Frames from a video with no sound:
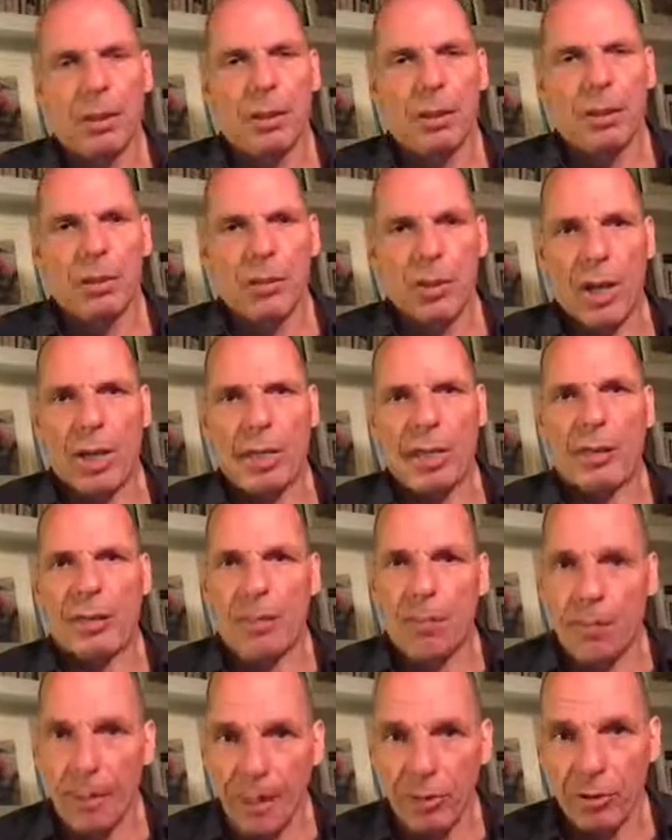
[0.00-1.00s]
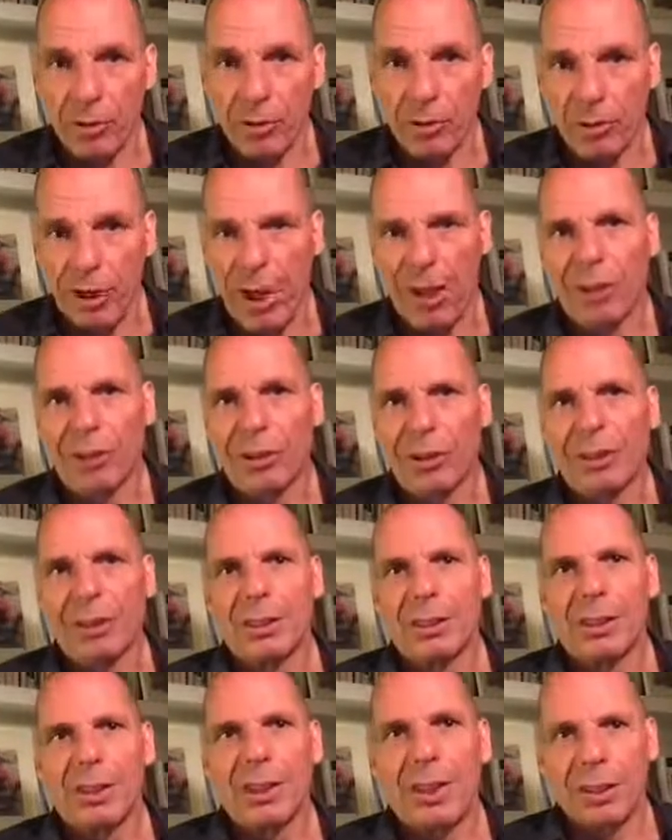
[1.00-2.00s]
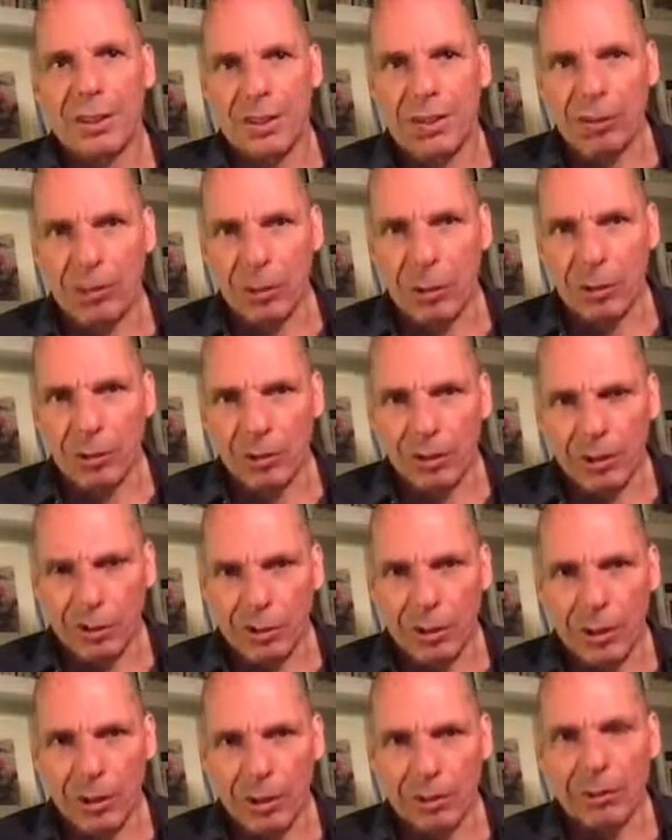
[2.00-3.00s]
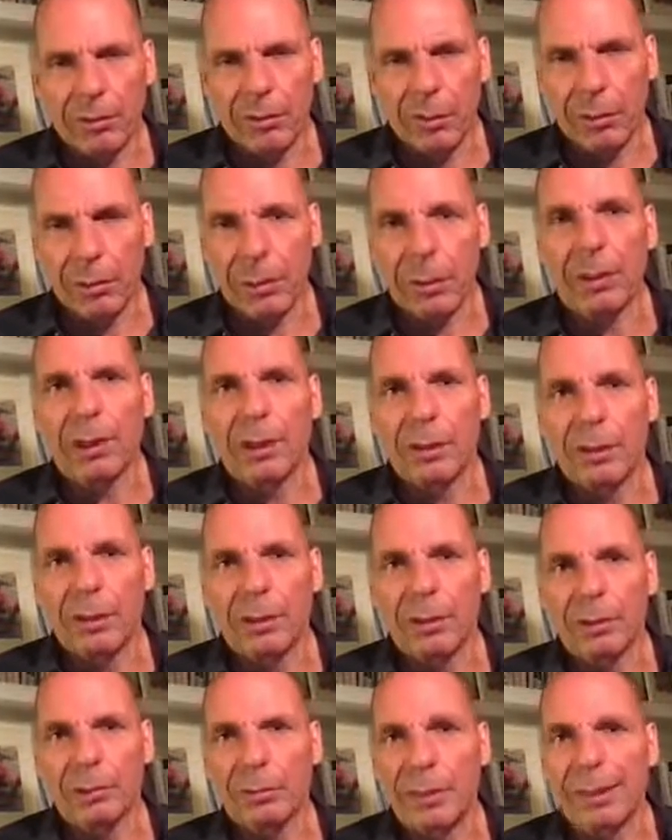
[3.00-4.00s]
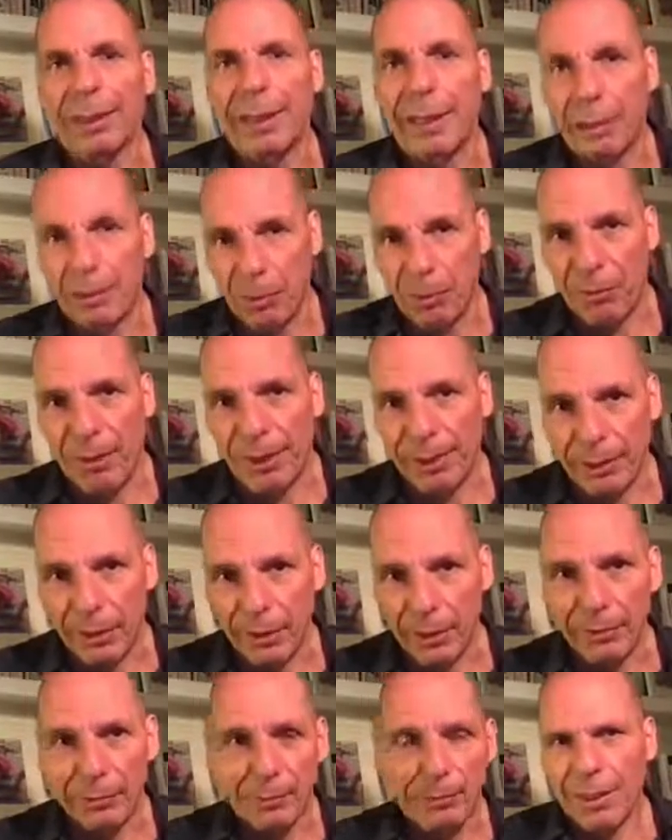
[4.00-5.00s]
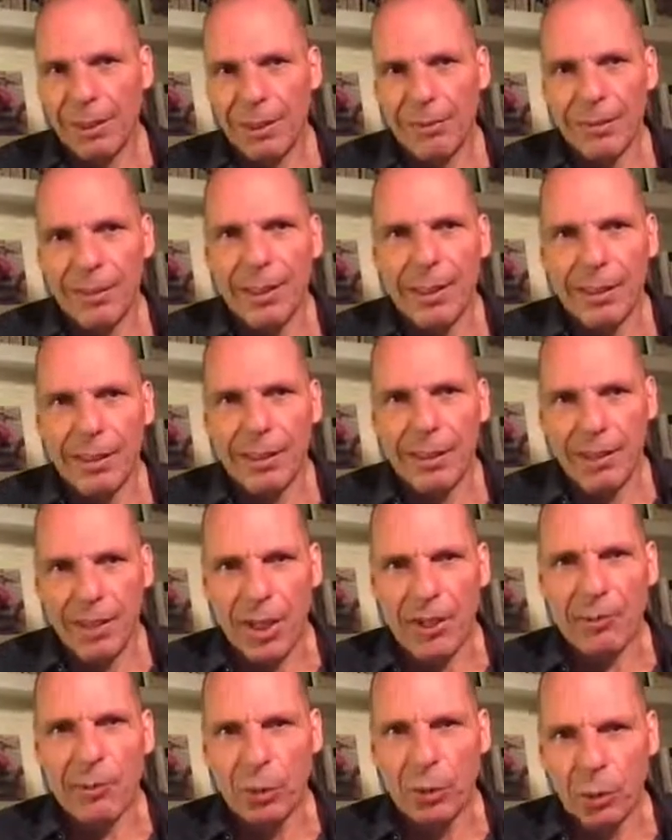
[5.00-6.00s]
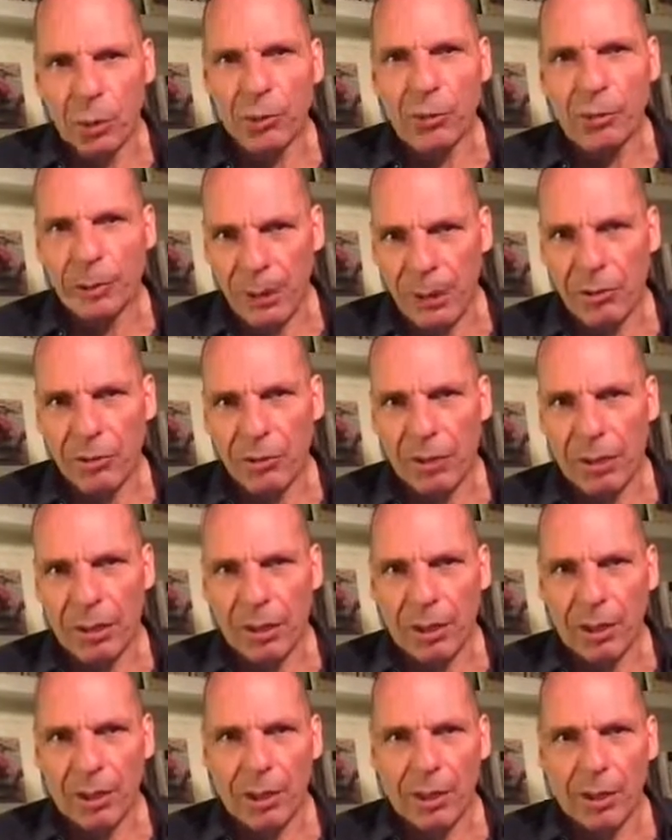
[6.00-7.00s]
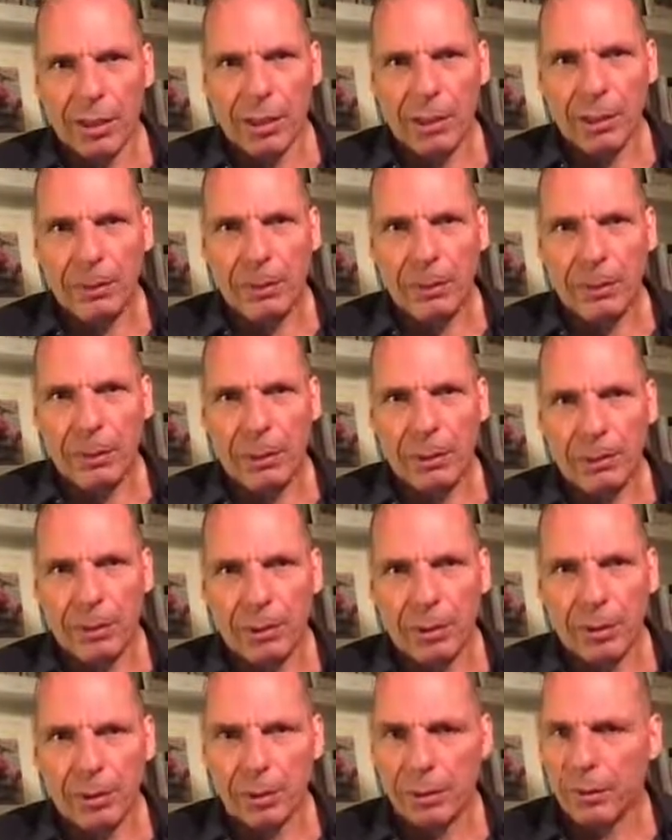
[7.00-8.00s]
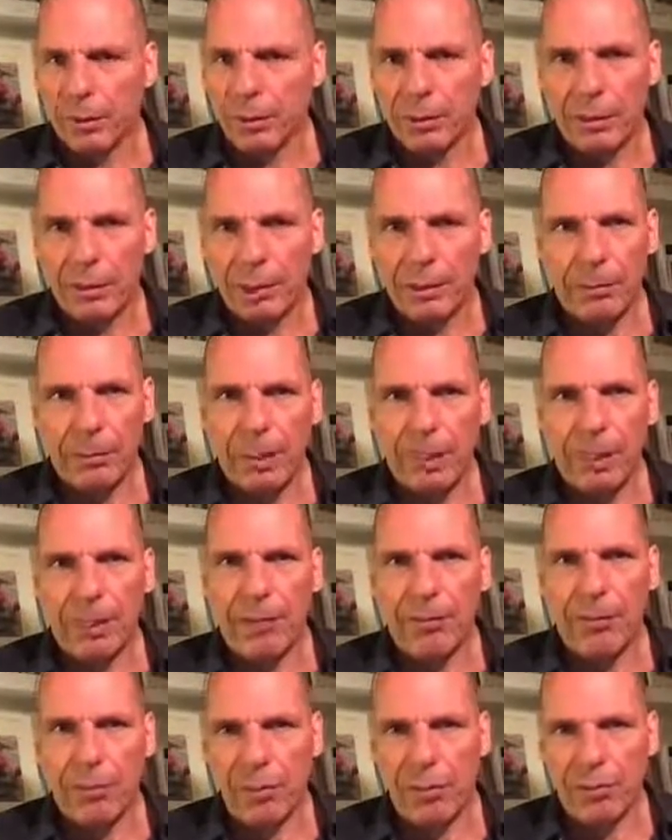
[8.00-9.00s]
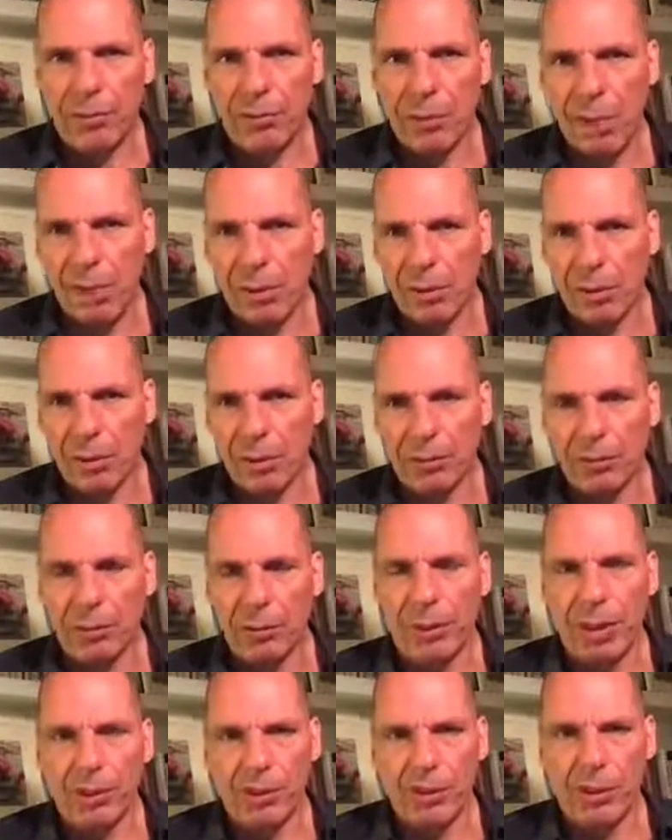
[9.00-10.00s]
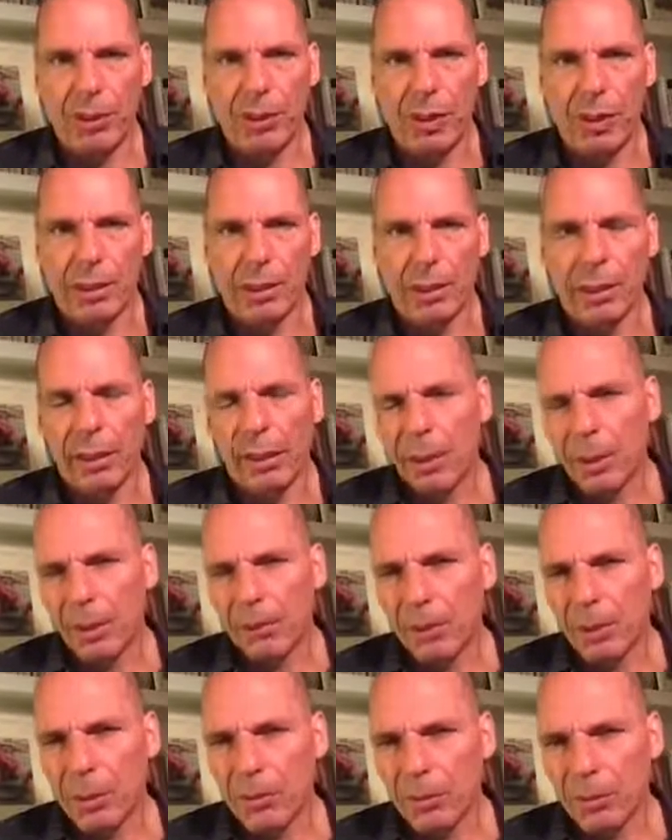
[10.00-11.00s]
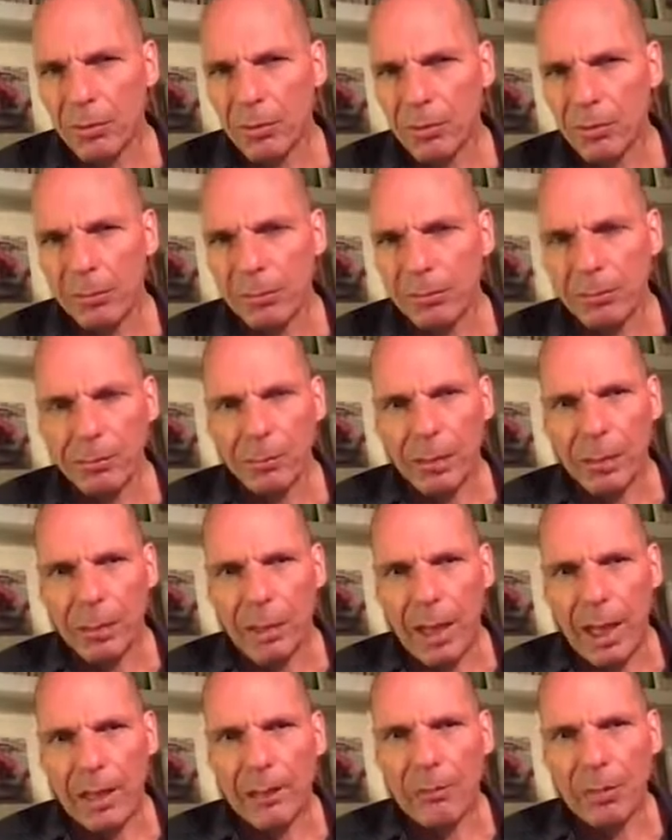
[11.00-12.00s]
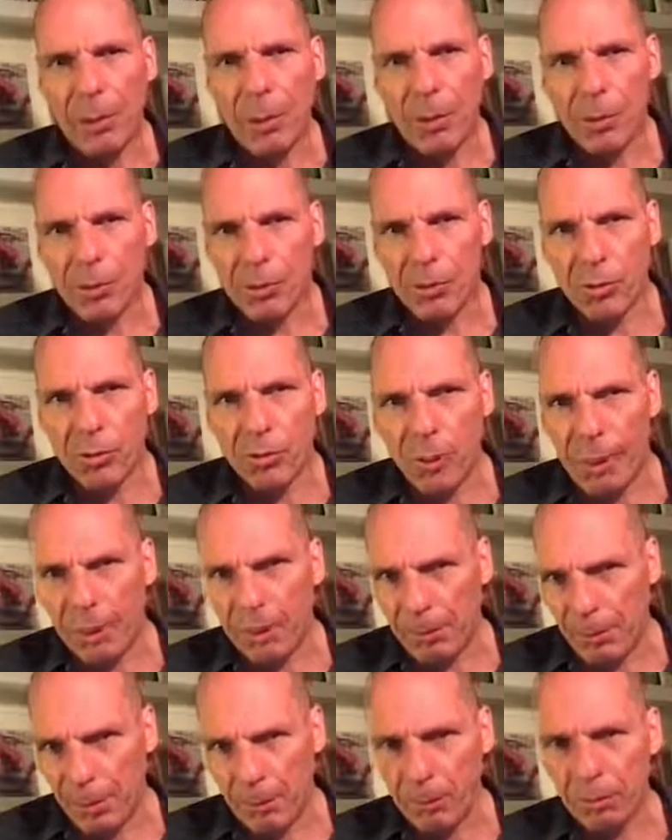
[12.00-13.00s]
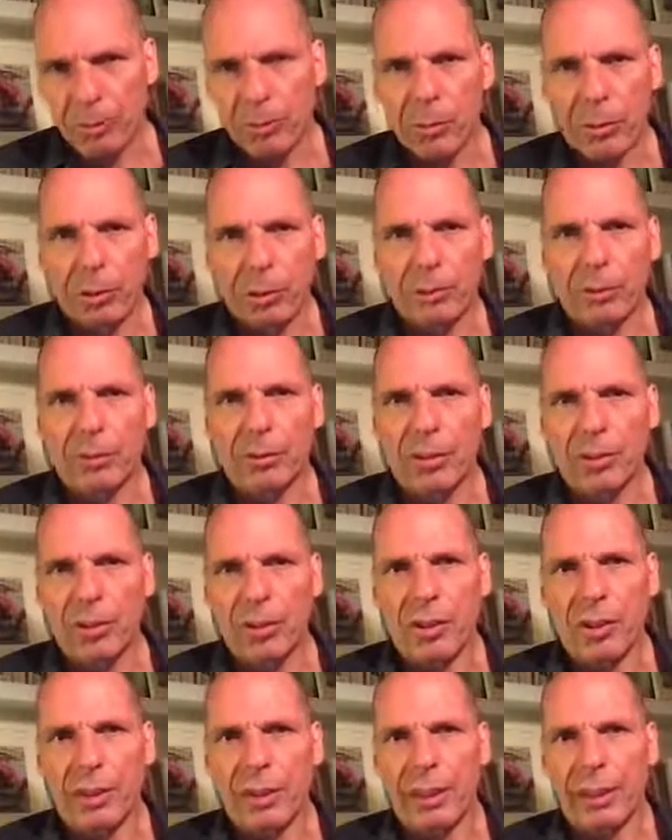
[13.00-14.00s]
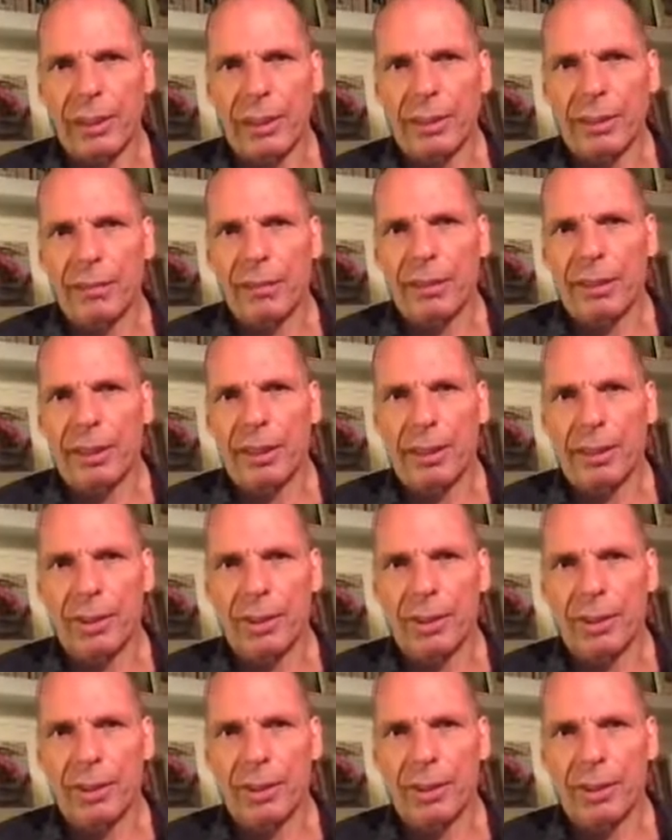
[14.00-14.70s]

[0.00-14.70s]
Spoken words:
China is a patient now. It is not the medical provider. The Federal Reserve could potentially repeat that magnificent feat of 2009 because, unbeknownst to many people, in 2009 the Federal